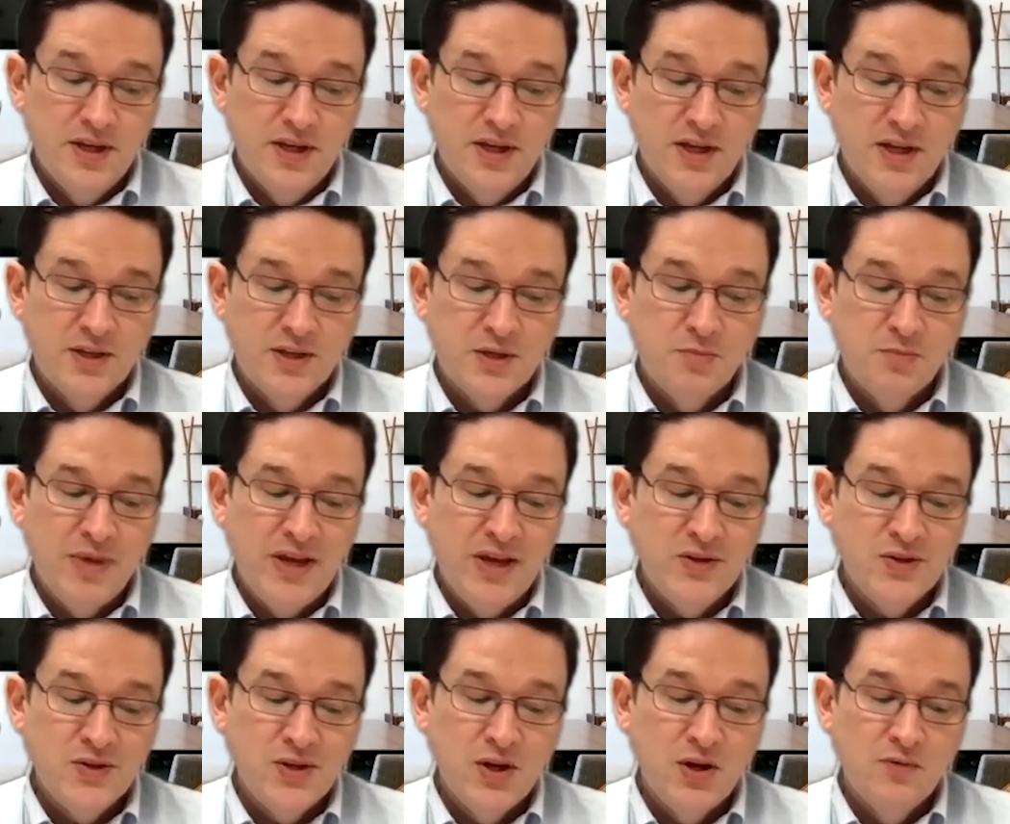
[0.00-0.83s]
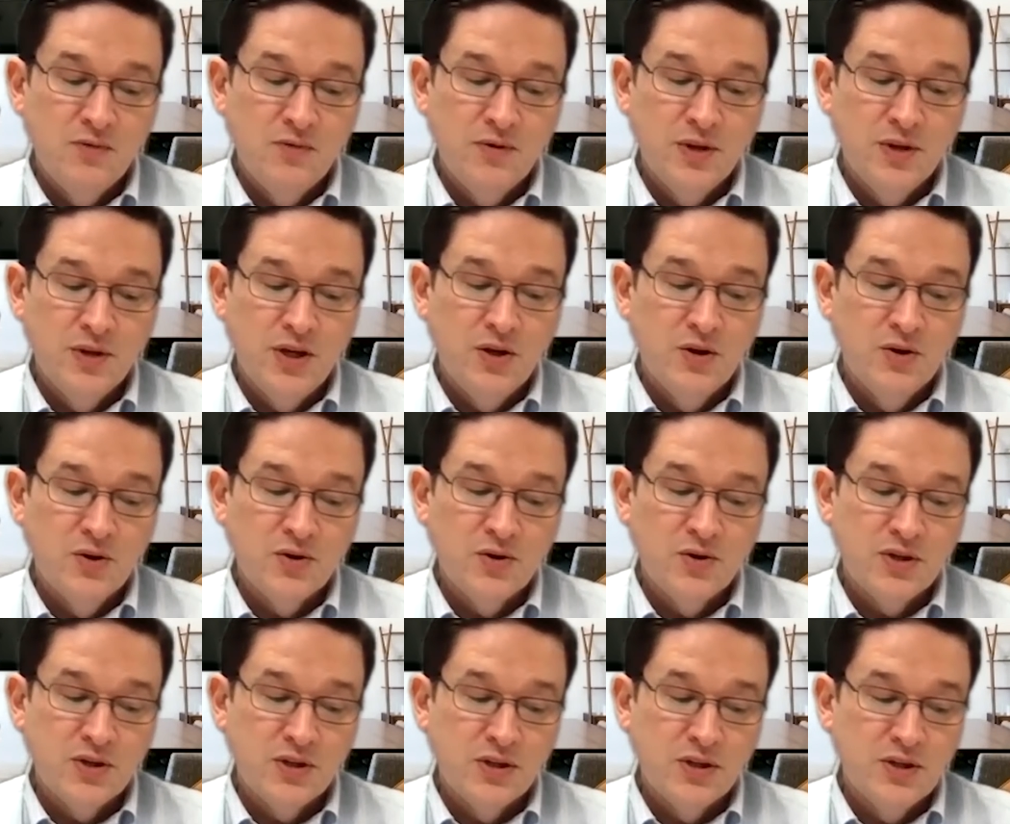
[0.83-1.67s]
it's amazing over the
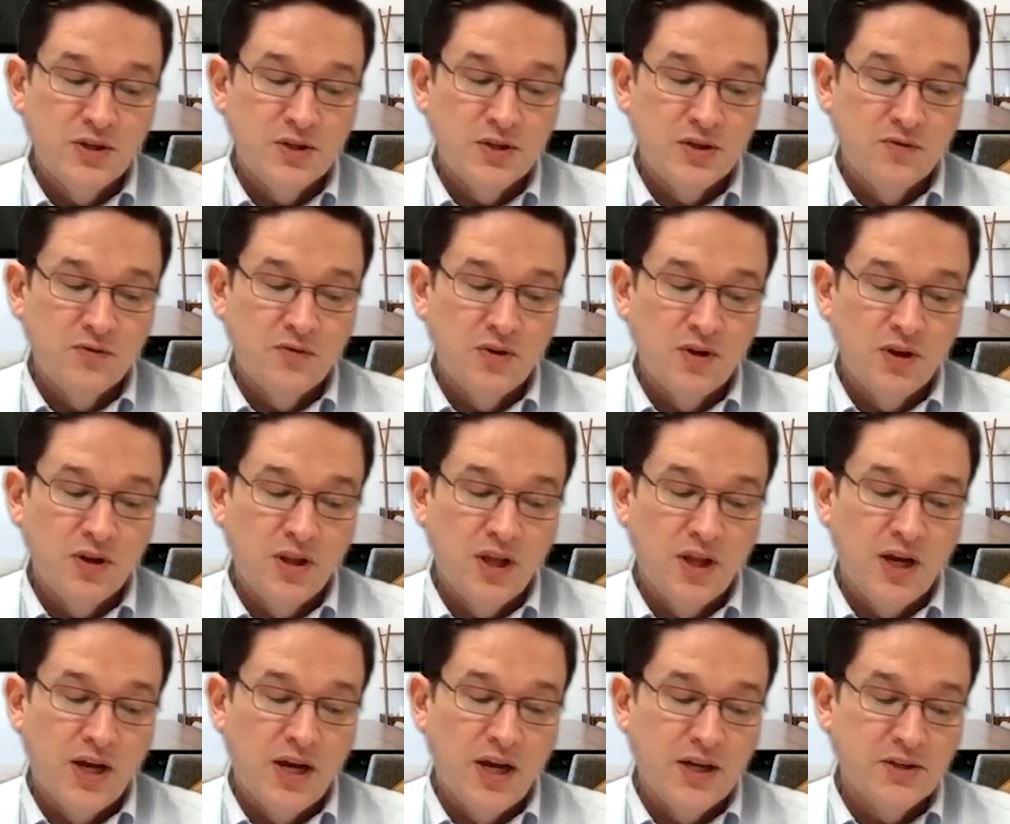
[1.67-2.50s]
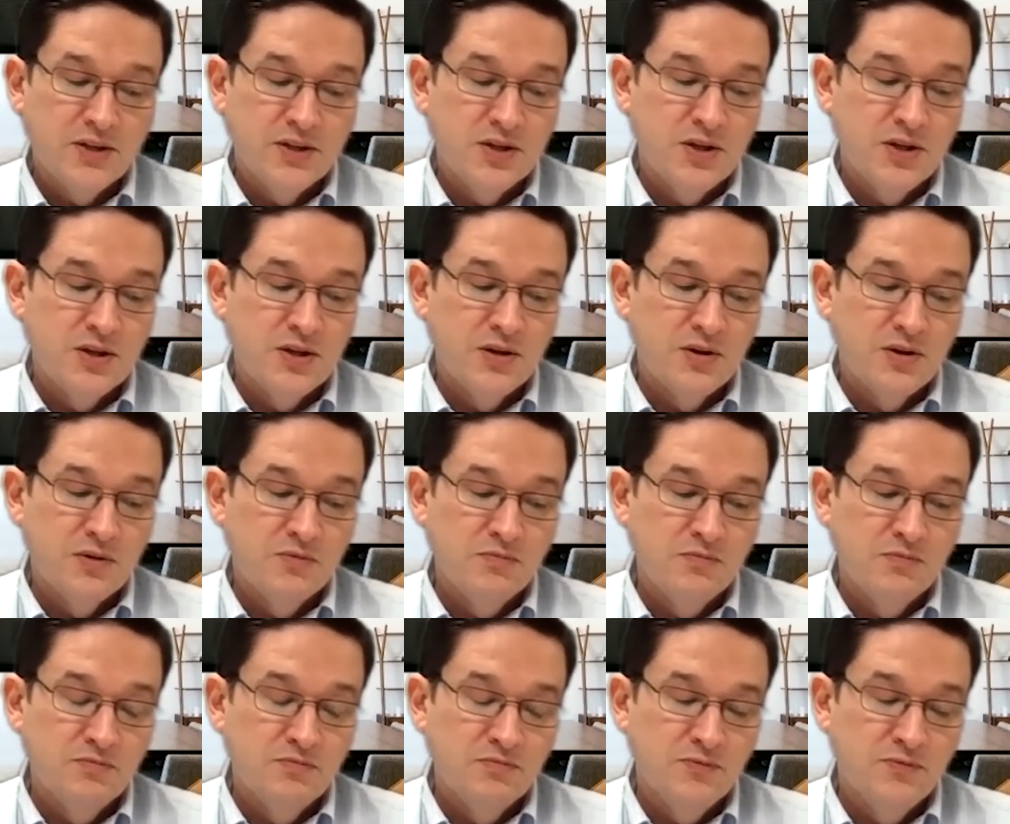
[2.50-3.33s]
years, at least over the last,
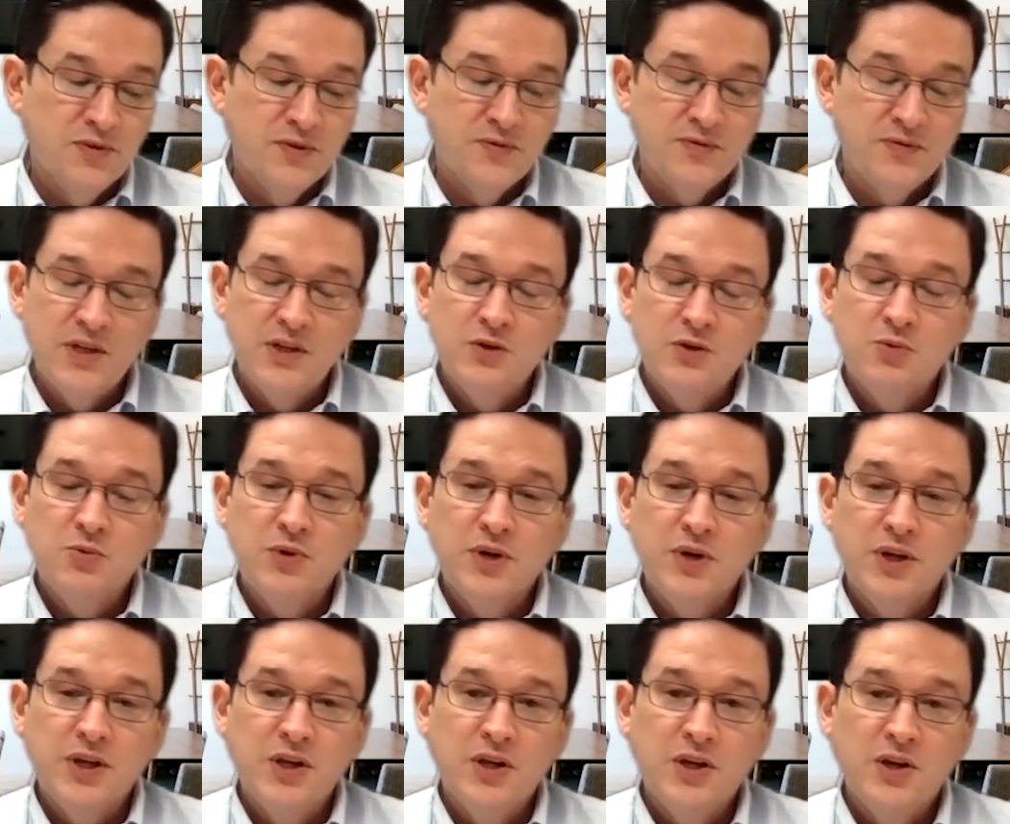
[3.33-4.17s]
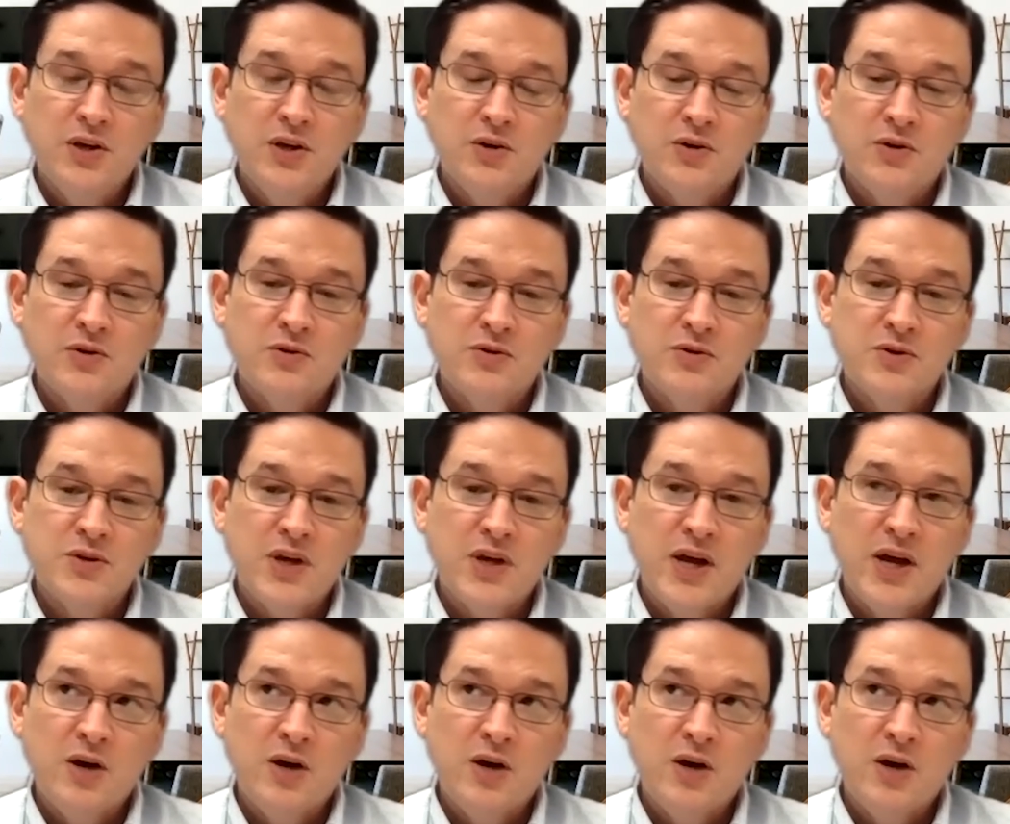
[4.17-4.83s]
15, 20 years,